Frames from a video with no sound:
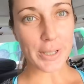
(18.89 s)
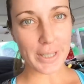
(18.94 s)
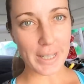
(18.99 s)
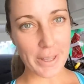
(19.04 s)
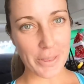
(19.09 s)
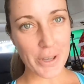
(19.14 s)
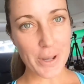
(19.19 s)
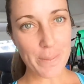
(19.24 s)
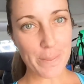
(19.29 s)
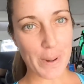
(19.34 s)
the
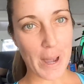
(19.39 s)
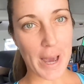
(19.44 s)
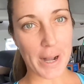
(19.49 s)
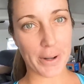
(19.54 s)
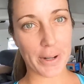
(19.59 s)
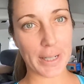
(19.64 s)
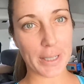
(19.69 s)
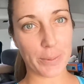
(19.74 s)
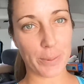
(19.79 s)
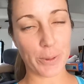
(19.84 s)
lithium
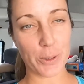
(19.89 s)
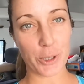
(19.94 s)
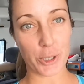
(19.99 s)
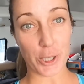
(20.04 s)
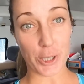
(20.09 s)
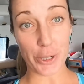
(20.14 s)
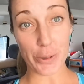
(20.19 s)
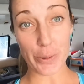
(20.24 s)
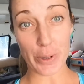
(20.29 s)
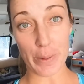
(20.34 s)
batteries, we'll
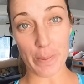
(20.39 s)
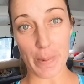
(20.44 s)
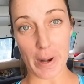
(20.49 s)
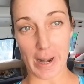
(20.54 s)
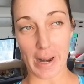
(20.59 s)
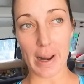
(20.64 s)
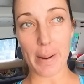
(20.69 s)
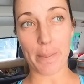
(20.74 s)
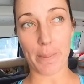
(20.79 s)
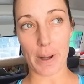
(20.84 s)
show you in a
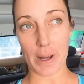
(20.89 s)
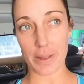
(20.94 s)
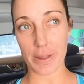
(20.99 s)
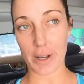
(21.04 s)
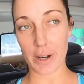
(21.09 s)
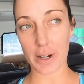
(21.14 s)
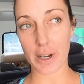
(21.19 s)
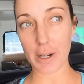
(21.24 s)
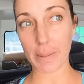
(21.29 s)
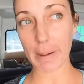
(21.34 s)
minute, but
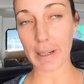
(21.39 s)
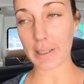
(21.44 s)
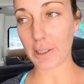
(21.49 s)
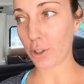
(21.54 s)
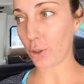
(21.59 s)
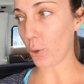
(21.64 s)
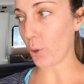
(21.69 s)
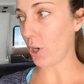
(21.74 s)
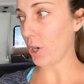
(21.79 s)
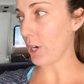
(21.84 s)
they're going to be
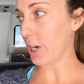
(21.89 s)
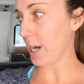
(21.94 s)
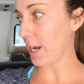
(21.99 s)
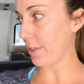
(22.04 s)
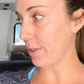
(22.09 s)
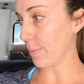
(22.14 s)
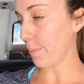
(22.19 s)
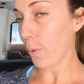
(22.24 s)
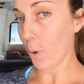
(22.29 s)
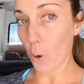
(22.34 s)
stored
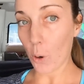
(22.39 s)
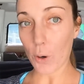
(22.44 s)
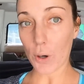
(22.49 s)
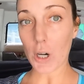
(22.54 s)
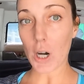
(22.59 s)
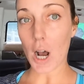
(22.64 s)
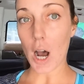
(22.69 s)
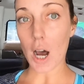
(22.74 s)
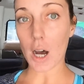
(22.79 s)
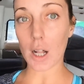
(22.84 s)
in the
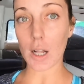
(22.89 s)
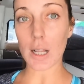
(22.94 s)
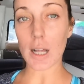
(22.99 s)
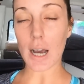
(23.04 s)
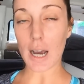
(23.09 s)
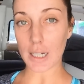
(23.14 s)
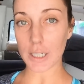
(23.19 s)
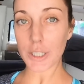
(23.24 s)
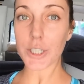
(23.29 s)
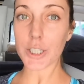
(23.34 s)
port
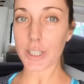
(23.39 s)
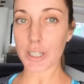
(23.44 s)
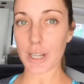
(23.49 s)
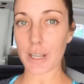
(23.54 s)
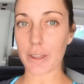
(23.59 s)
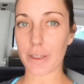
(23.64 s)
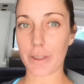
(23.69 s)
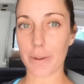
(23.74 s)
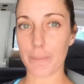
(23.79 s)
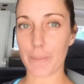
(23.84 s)
hull
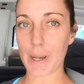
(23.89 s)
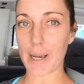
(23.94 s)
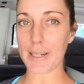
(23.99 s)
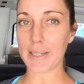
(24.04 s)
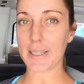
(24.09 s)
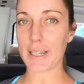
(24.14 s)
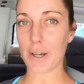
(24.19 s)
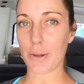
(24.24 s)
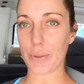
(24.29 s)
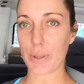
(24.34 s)
underneath the
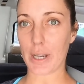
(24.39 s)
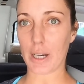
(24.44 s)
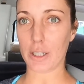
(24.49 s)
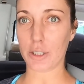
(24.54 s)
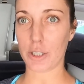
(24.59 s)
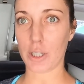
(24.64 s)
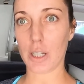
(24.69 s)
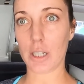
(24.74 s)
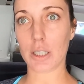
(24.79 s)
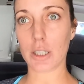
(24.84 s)
bed down
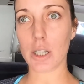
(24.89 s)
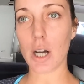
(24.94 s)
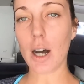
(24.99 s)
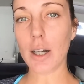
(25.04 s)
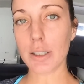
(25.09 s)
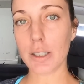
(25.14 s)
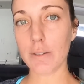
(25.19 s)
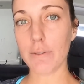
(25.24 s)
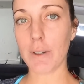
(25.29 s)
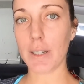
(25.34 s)
there. So there's
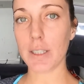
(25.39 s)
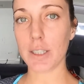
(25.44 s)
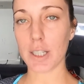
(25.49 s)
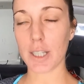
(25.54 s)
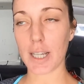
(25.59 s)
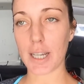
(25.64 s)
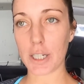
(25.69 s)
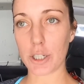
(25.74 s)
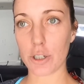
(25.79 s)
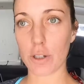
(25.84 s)
lots of
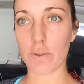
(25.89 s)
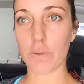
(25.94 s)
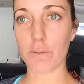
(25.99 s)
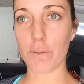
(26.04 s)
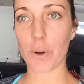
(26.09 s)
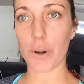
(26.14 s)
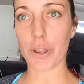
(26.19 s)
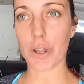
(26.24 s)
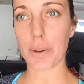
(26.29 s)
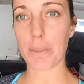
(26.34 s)
ventilation
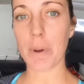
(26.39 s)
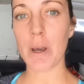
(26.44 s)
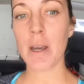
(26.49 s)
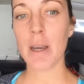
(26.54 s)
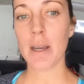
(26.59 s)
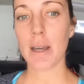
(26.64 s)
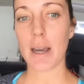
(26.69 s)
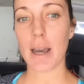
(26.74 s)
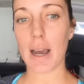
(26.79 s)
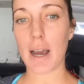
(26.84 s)
for them
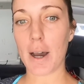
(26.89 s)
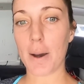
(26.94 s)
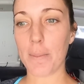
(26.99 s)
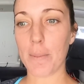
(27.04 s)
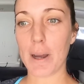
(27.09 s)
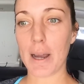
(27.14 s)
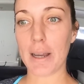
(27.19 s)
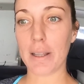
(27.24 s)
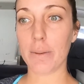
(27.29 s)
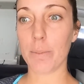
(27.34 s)

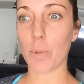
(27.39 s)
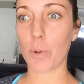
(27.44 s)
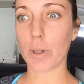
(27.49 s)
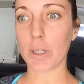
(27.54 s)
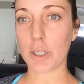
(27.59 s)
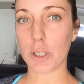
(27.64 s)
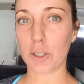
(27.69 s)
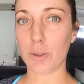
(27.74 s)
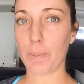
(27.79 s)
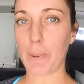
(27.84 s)
and
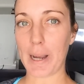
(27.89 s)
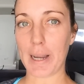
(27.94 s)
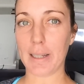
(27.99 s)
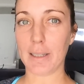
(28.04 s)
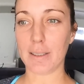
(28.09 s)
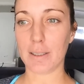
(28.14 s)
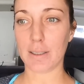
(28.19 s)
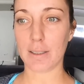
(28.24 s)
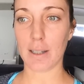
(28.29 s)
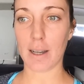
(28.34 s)
more
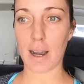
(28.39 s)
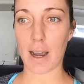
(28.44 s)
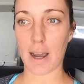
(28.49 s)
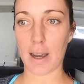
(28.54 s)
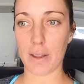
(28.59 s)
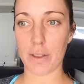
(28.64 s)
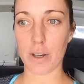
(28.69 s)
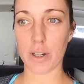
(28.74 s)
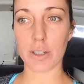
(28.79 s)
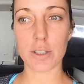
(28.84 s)
space.
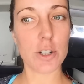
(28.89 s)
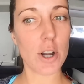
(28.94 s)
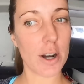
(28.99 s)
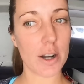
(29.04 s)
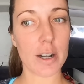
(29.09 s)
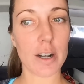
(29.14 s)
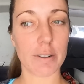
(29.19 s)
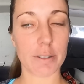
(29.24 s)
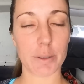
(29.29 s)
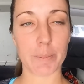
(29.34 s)
There's
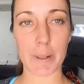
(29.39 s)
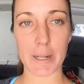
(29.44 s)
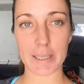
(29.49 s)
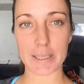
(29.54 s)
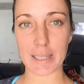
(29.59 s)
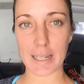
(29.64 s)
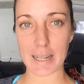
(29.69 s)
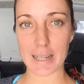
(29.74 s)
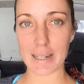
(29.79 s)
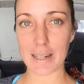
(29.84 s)
not enough
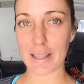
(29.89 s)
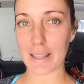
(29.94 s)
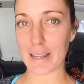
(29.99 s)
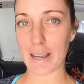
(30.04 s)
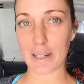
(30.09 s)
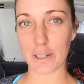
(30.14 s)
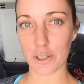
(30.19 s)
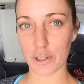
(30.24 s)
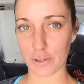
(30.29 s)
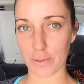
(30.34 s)
space in
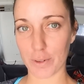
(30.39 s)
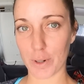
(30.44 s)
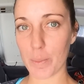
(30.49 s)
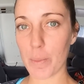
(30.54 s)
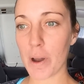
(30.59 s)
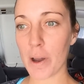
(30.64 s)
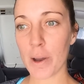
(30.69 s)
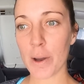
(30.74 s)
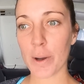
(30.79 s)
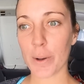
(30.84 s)
the engine
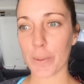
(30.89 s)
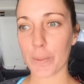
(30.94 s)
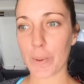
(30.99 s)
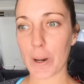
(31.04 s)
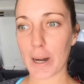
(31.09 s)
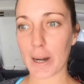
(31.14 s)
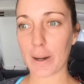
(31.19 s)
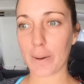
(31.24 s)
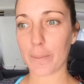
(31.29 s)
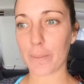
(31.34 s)
room
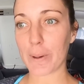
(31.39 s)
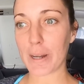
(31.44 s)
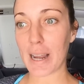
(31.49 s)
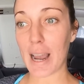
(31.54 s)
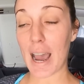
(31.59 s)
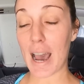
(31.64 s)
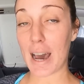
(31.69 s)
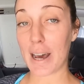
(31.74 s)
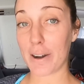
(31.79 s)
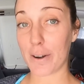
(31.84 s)
where we
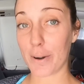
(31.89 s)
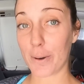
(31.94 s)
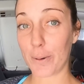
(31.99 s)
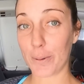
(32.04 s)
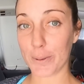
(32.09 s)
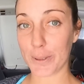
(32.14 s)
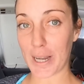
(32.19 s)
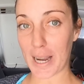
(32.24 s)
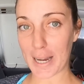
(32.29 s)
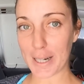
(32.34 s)
had our
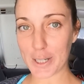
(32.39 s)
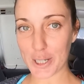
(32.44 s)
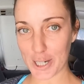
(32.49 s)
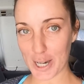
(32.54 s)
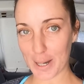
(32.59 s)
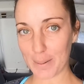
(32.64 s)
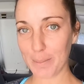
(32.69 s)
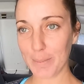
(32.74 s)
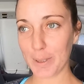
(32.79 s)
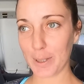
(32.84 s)
old
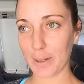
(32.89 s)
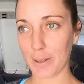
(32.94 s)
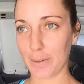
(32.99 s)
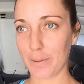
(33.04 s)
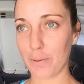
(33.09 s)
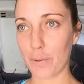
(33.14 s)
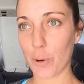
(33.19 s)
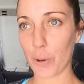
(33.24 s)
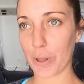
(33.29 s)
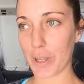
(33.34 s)
AGMs
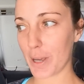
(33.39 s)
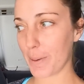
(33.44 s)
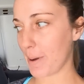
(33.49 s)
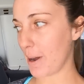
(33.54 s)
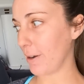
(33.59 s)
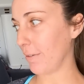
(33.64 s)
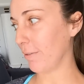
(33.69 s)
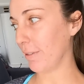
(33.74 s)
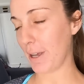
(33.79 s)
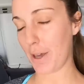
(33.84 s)
for the
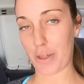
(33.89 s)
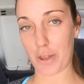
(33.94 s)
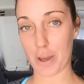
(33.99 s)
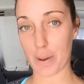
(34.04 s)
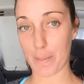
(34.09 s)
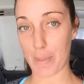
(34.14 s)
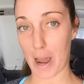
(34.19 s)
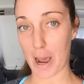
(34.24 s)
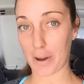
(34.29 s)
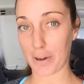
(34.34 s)
amount of
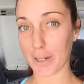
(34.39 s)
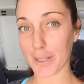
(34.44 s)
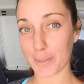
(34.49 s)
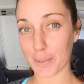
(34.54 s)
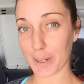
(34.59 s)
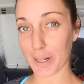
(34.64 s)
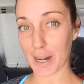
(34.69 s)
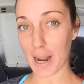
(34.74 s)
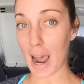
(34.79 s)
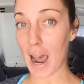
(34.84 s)
lithium
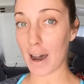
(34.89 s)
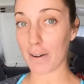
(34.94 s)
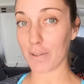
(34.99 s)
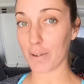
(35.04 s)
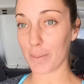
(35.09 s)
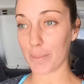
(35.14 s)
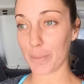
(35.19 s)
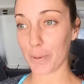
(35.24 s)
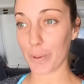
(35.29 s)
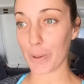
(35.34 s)
batteries we're going to
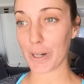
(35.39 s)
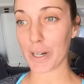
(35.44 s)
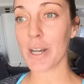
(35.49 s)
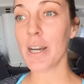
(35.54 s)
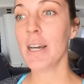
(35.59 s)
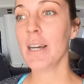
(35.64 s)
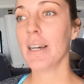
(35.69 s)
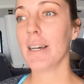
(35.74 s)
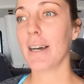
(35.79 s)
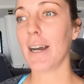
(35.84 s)
have on board.
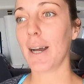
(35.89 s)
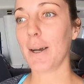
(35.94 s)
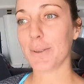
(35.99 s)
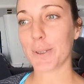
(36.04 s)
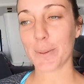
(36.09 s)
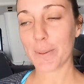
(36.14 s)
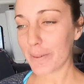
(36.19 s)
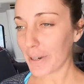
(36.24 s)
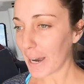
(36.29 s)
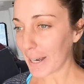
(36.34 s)

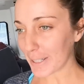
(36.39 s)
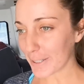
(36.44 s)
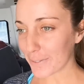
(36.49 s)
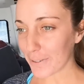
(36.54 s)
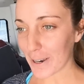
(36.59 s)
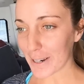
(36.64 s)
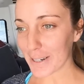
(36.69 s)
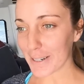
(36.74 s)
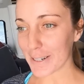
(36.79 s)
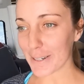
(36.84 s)
So we've had to
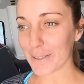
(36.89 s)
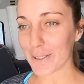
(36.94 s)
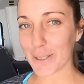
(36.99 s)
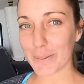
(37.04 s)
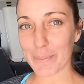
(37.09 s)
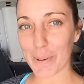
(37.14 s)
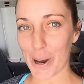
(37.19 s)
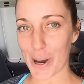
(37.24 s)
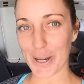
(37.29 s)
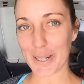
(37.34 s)
find a new
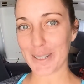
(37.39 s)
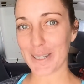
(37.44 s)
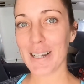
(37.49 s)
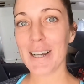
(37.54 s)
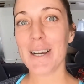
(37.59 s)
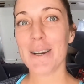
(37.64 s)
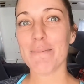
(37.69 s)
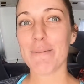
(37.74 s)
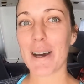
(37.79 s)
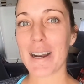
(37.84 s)
spot.
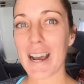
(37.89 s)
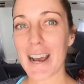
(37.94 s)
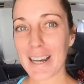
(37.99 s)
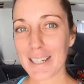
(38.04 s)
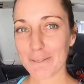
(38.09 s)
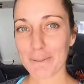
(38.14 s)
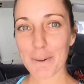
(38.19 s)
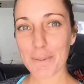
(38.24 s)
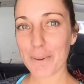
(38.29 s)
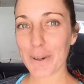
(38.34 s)
But
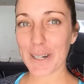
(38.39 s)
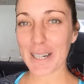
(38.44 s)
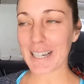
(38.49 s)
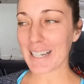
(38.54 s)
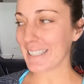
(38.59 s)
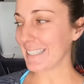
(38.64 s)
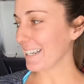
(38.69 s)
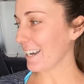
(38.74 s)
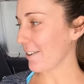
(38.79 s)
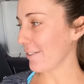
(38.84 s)
as we're
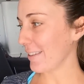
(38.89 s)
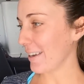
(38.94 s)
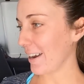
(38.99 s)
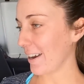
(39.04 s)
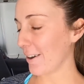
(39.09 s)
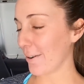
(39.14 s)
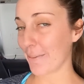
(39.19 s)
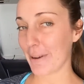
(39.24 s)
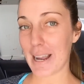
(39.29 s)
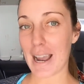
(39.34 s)
working down
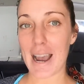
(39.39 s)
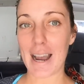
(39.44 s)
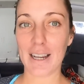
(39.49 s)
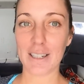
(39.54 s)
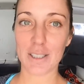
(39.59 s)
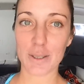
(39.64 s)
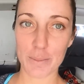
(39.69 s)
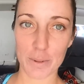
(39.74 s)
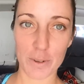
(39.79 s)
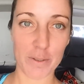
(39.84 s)
there, we
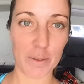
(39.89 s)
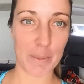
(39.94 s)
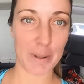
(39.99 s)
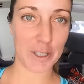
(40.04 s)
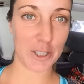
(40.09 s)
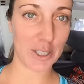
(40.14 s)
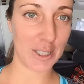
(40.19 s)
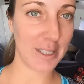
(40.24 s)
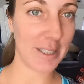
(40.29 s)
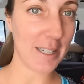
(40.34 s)
had to move a
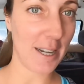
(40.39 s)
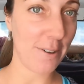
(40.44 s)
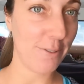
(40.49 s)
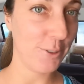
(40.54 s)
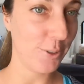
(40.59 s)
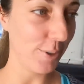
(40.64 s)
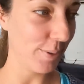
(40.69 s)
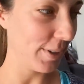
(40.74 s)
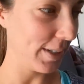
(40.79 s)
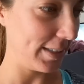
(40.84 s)
bunch of
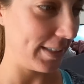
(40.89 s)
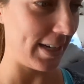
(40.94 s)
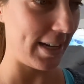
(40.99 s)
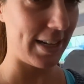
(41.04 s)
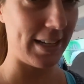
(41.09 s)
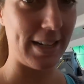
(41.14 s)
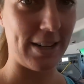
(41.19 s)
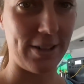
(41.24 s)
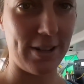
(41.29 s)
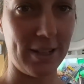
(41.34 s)
stuff, so I'm going to
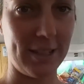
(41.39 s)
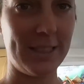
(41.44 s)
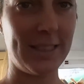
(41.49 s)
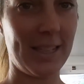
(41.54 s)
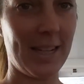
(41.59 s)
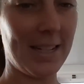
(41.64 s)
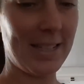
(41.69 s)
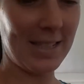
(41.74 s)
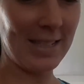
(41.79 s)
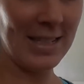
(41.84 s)
take you down our
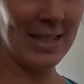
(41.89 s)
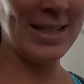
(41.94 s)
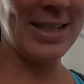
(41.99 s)
side.